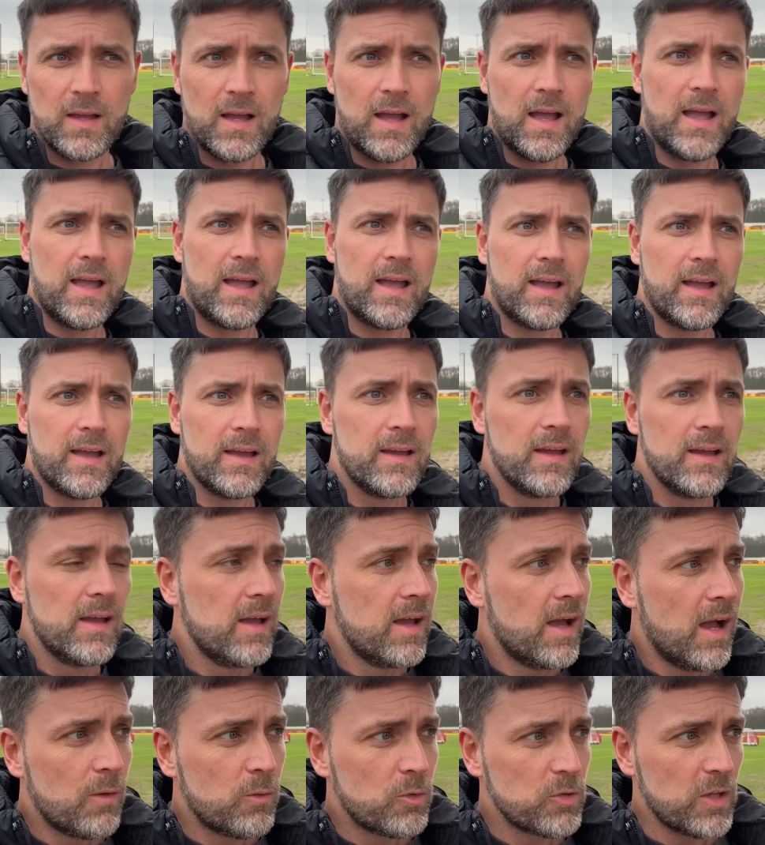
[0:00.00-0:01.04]
I
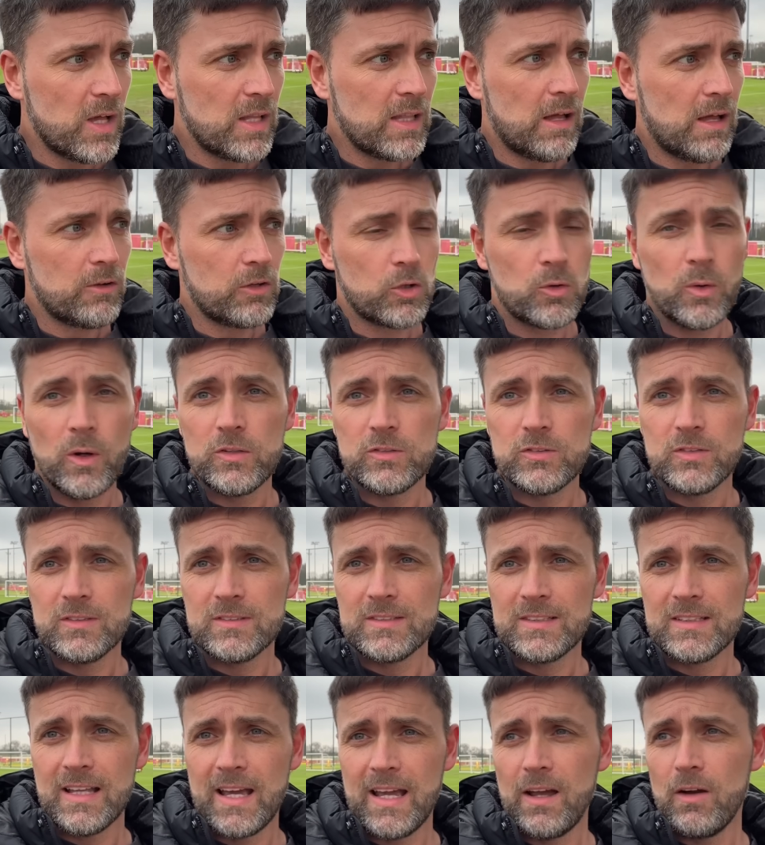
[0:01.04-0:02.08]
wasn't allowed a question
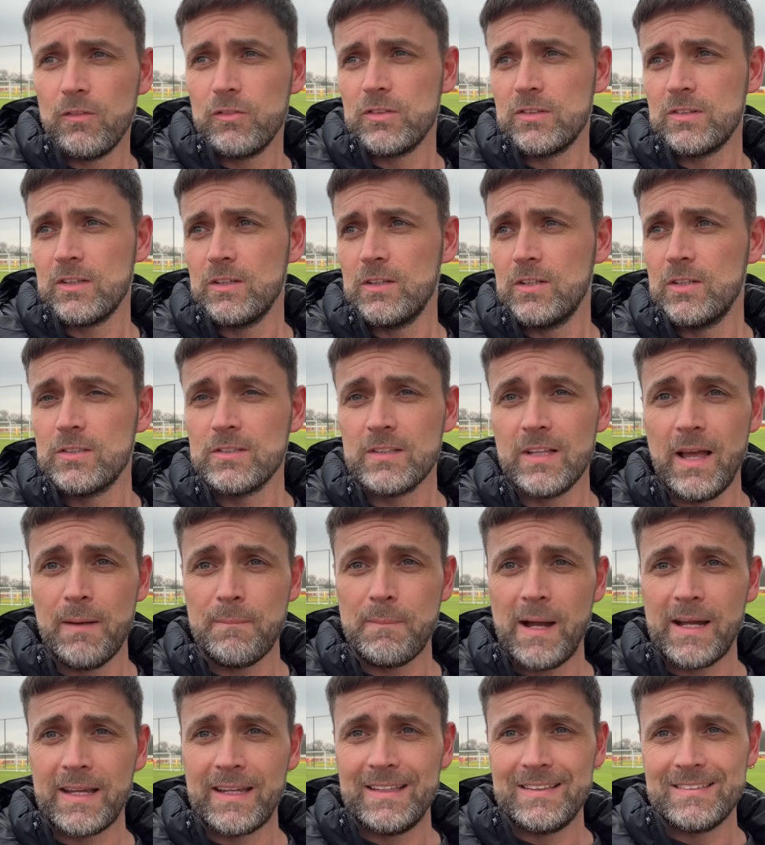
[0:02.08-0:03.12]
today, obviously slept
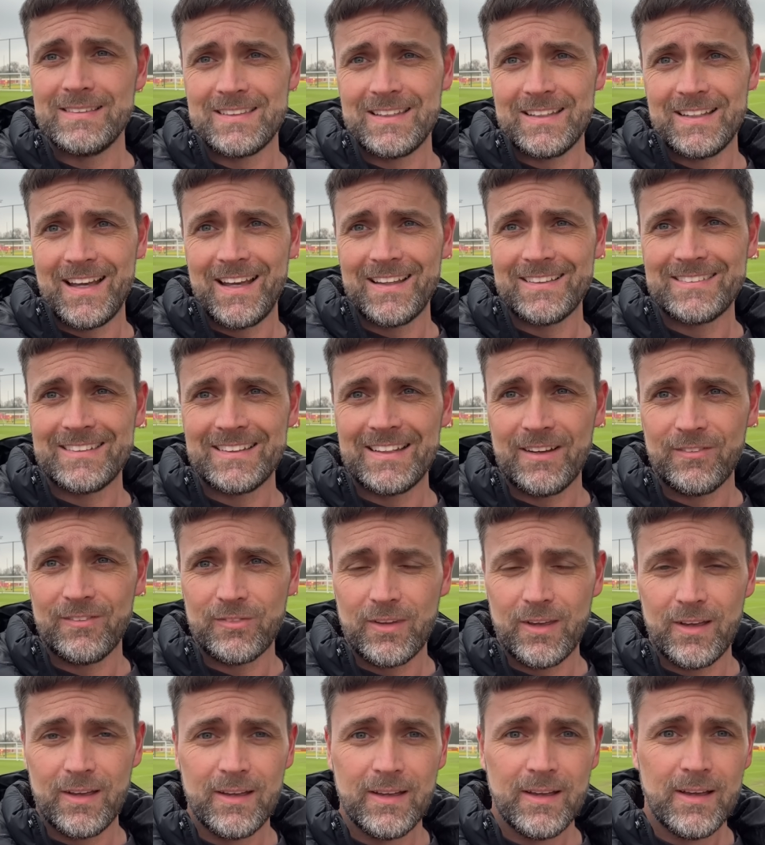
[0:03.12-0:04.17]
back into United
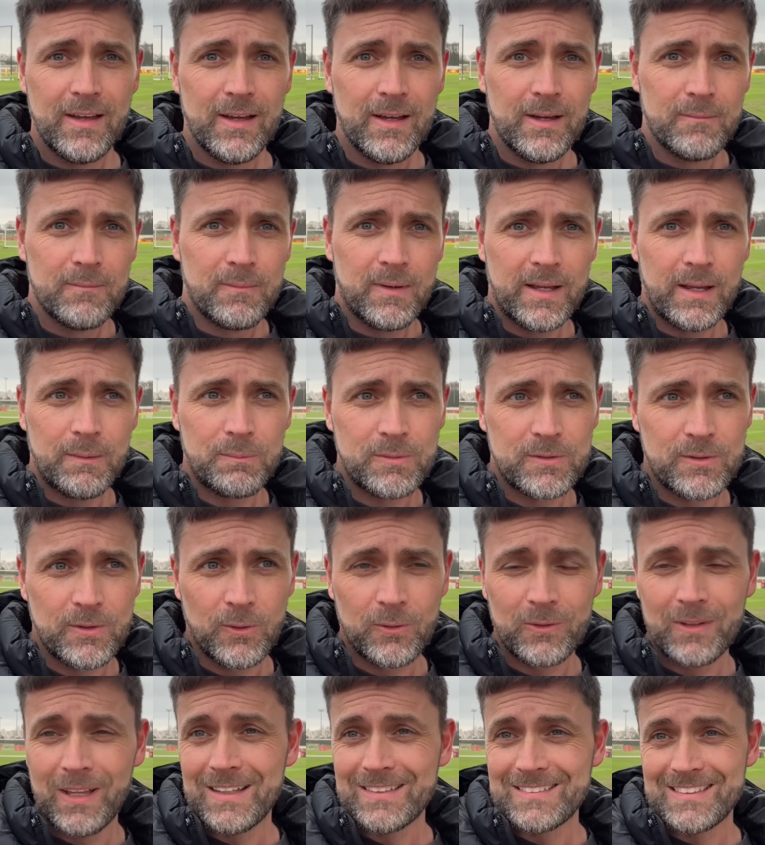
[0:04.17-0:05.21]
after my
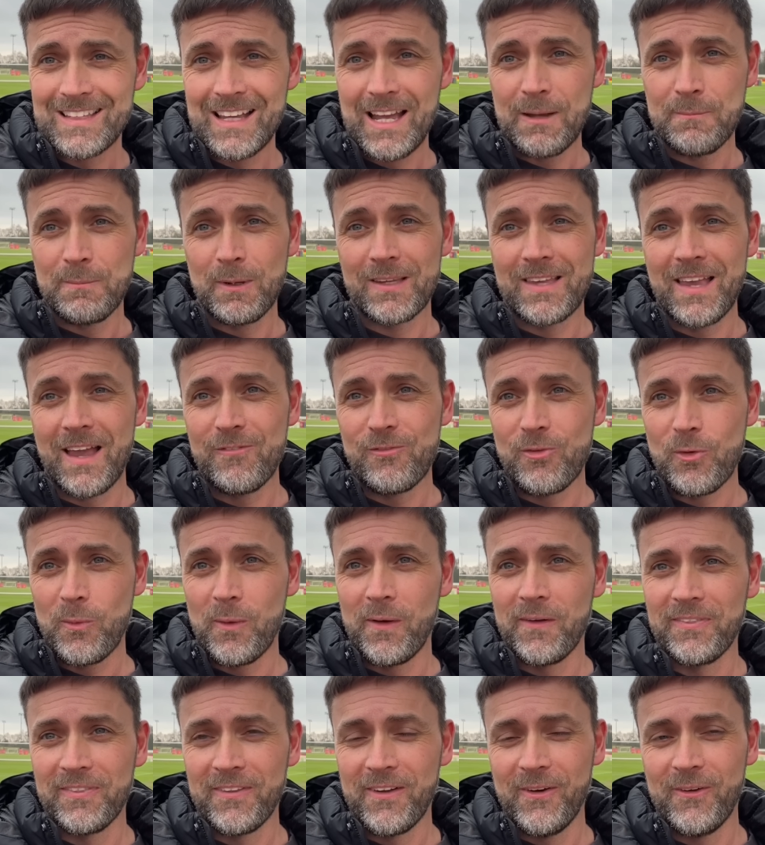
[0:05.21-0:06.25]
episode last time, as
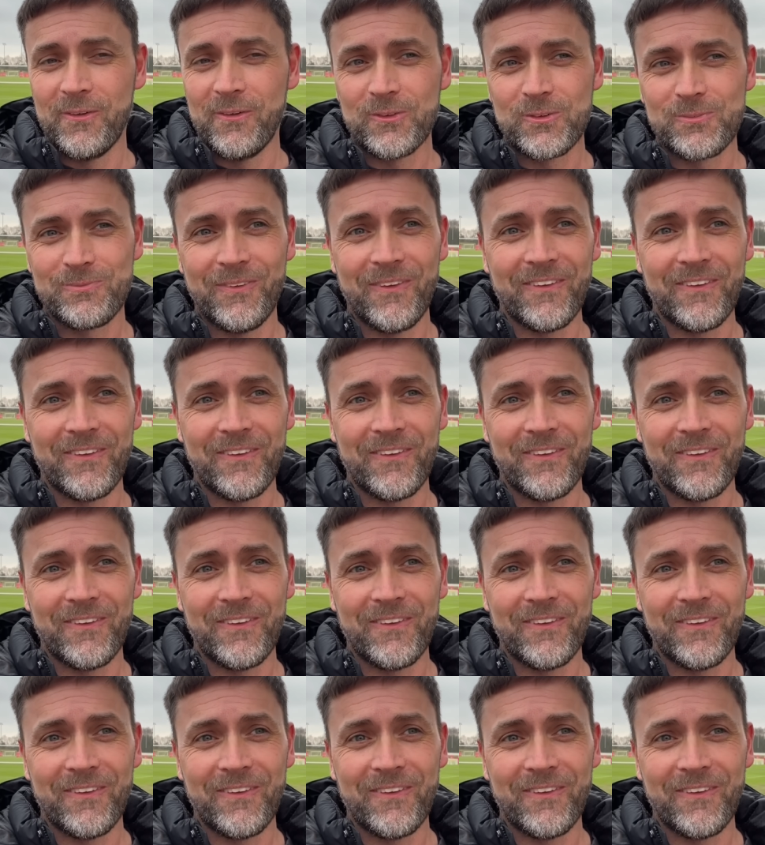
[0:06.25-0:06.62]
everyone knows.